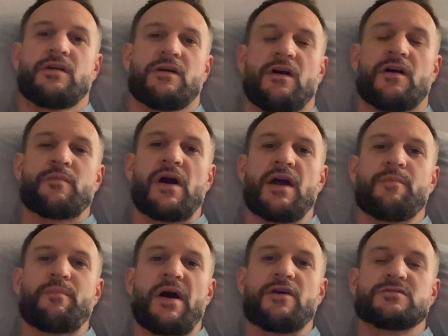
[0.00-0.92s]
on my
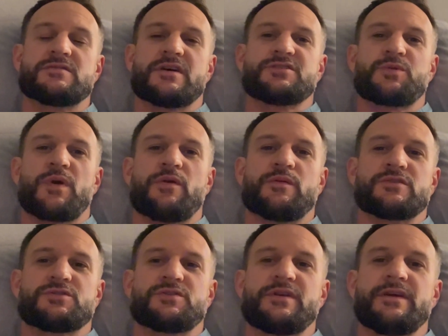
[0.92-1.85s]
biosanctuary
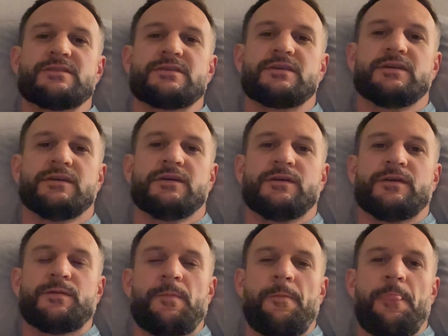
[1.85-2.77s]
retreat
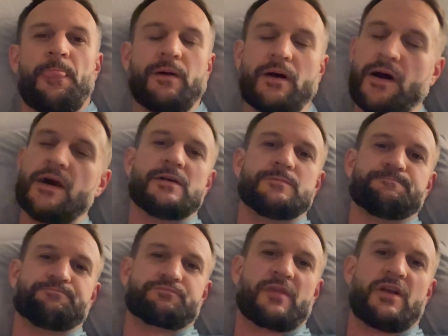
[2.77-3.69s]

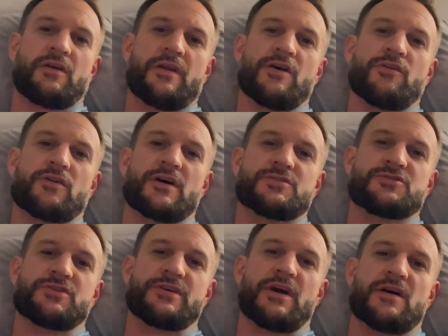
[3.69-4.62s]
here in Hill
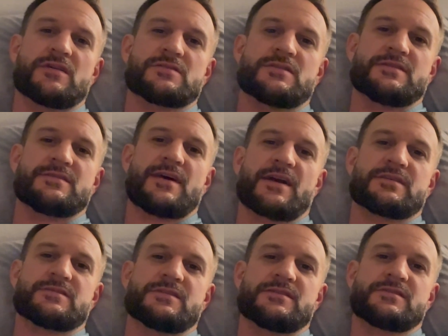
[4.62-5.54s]
Country, Austin,
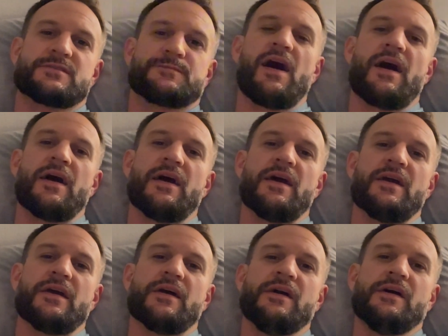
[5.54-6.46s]
Texas.
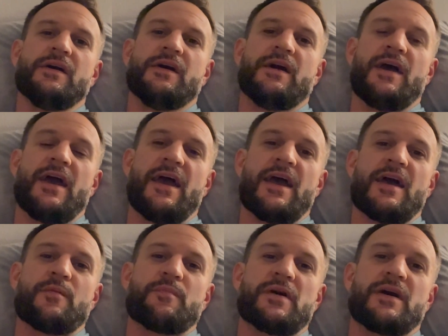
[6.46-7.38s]
I
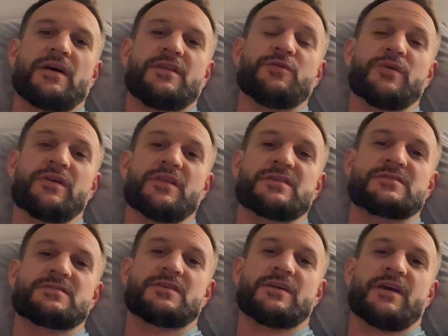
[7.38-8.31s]
am doing
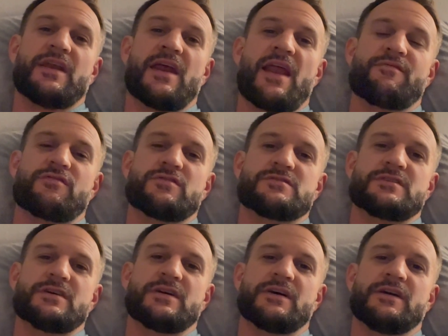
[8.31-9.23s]
this in an effort
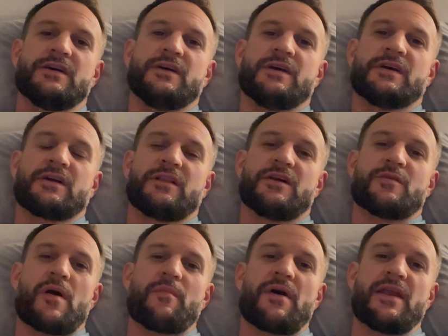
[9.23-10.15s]
to clear
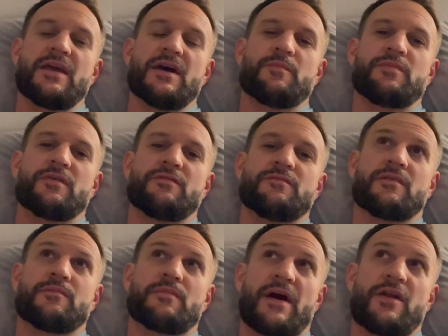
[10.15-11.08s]
my body up of
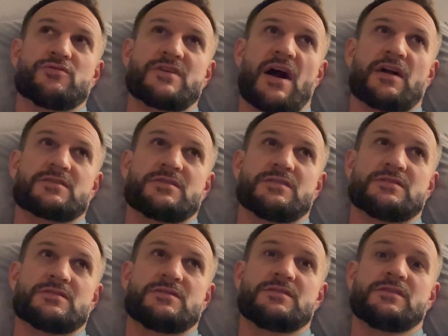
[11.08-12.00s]

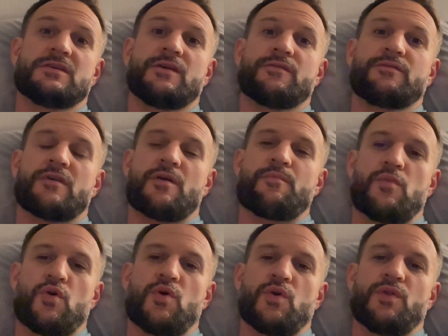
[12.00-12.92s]
mycotoxins from
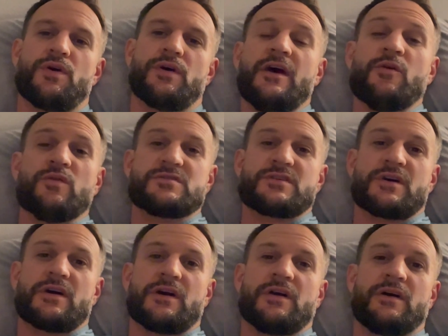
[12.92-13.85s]
mold. It was a